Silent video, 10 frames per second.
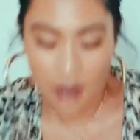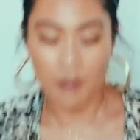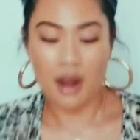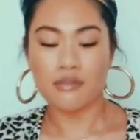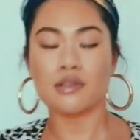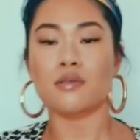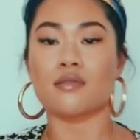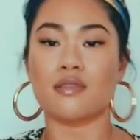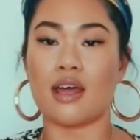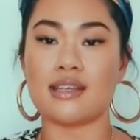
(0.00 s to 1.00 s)
I'm gonna have to
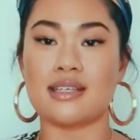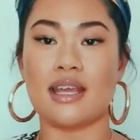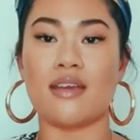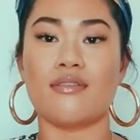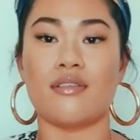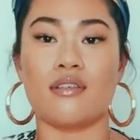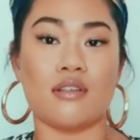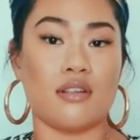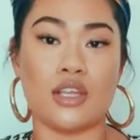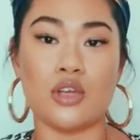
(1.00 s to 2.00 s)
like see if a
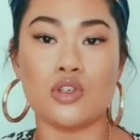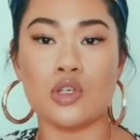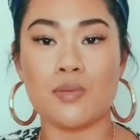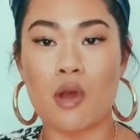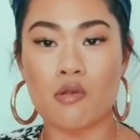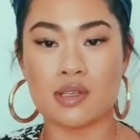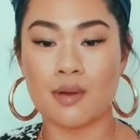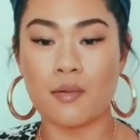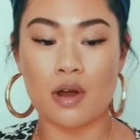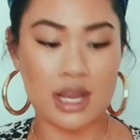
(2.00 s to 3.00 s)
YouTuber or
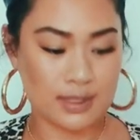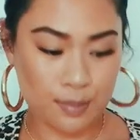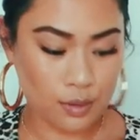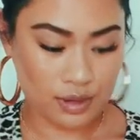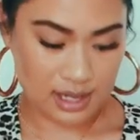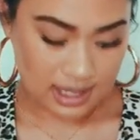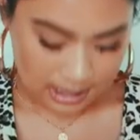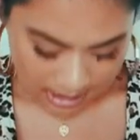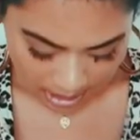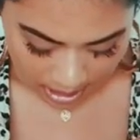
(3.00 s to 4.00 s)
someone has bought
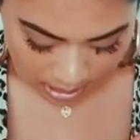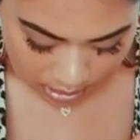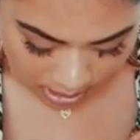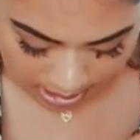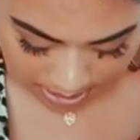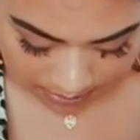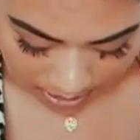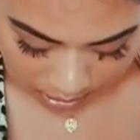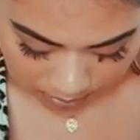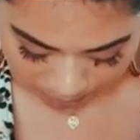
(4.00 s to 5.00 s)
this just to see if
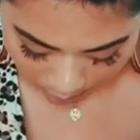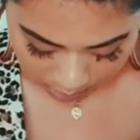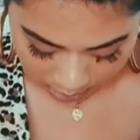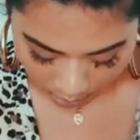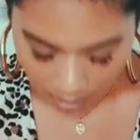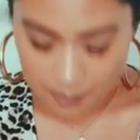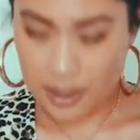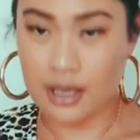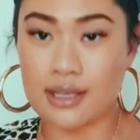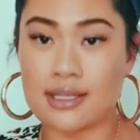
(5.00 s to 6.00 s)
they could button it up
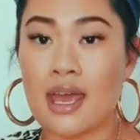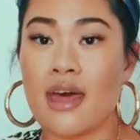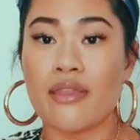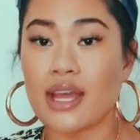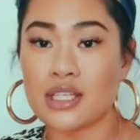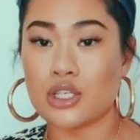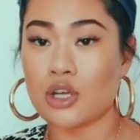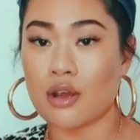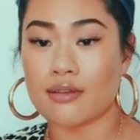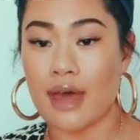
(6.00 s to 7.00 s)
because that's a
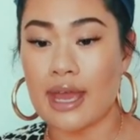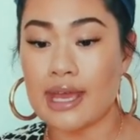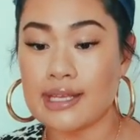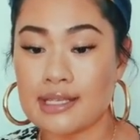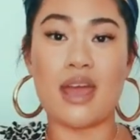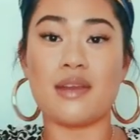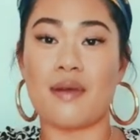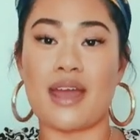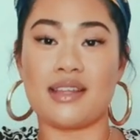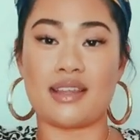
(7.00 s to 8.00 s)
joke that is.
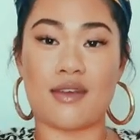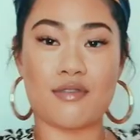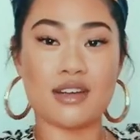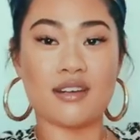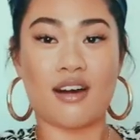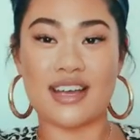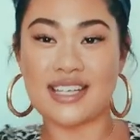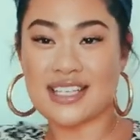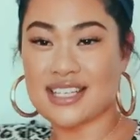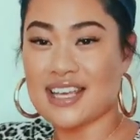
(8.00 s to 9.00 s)
Anyway, they're really
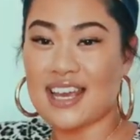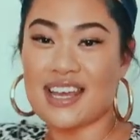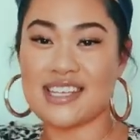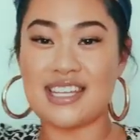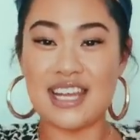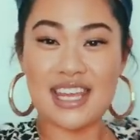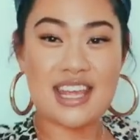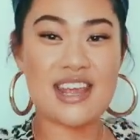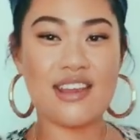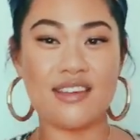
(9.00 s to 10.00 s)
nice
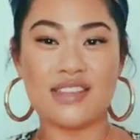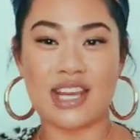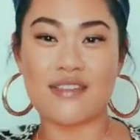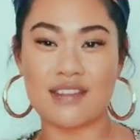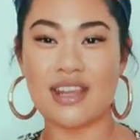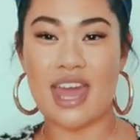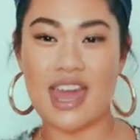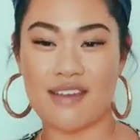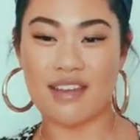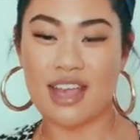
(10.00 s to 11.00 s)
sleeves, like really
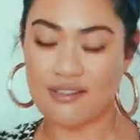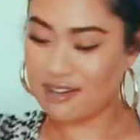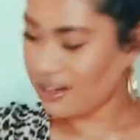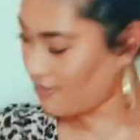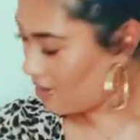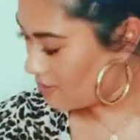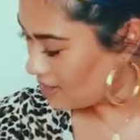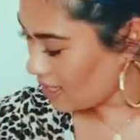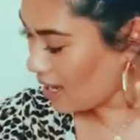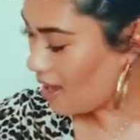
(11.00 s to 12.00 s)
airy and really
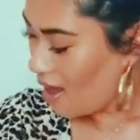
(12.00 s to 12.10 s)
floaty.